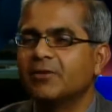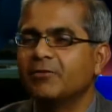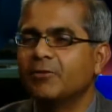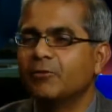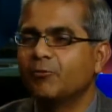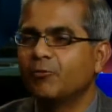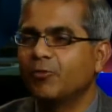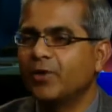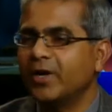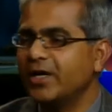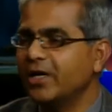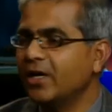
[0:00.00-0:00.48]
a
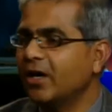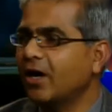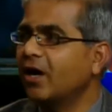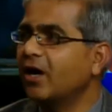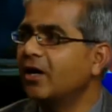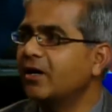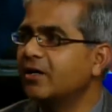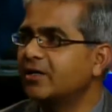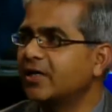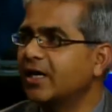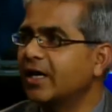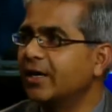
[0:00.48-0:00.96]
very
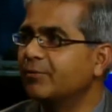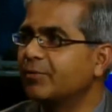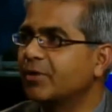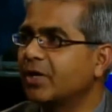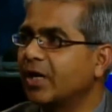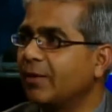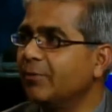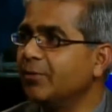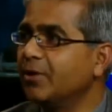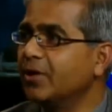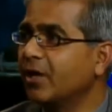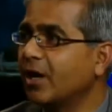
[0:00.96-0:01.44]
hard time
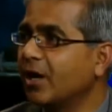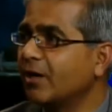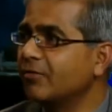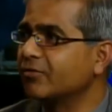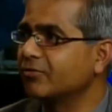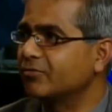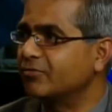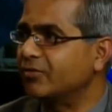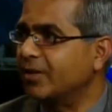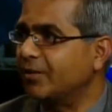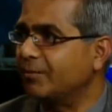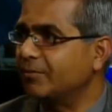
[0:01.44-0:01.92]
coming off
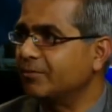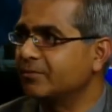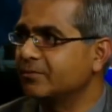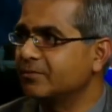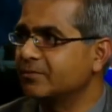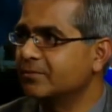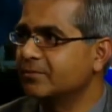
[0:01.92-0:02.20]
of them.